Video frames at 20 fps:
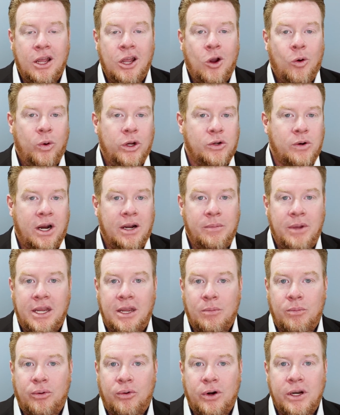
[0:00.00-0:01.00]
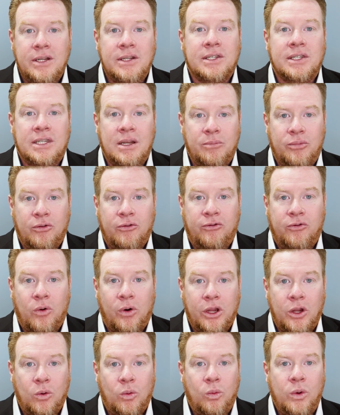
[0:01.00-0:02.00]
We try to make it pretty simple
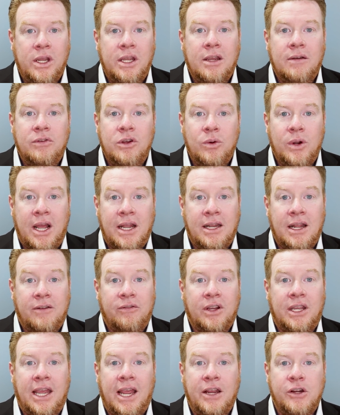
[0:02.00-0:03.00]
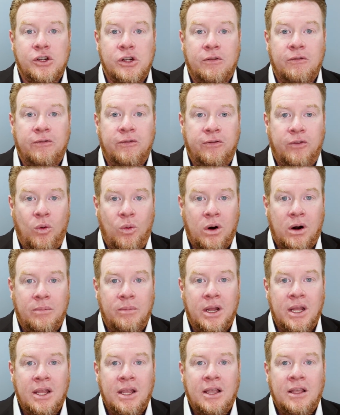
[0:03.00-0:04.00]
for you. We give you an identification
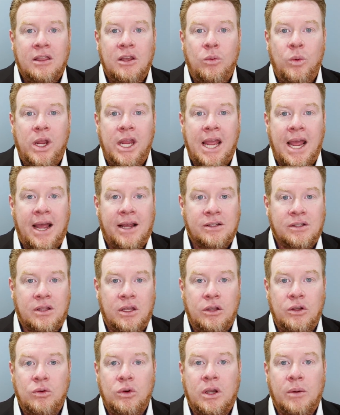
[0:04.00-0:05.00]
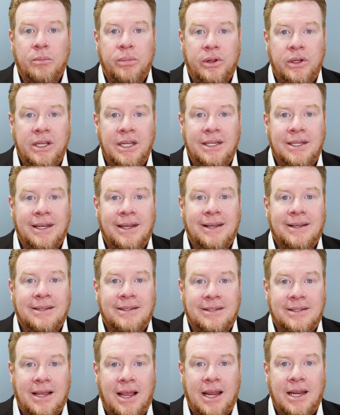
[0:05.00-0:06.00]
form that we ask that you complete,
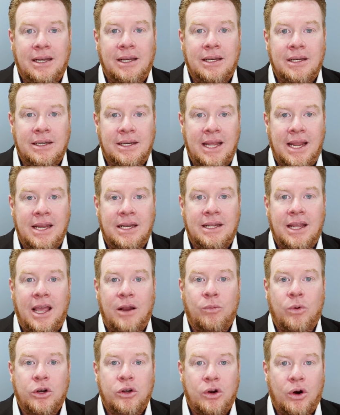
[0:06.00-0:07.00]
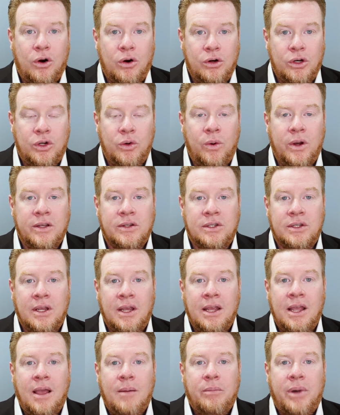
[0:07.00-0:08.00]
sign, date, and return to us
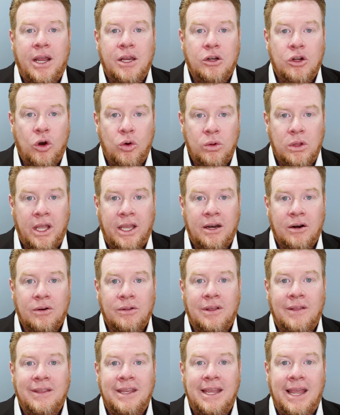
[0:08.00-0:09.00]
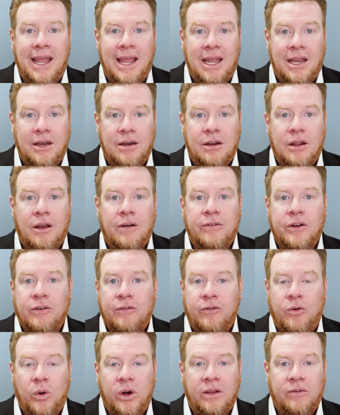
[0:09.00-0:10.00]
by no later than the end of your
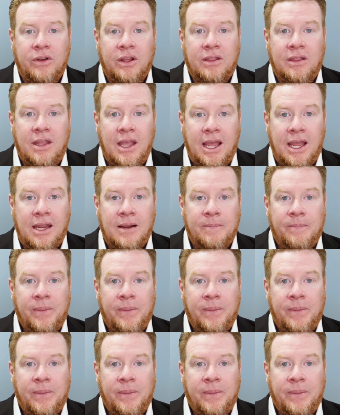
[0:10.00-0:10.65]
45th day.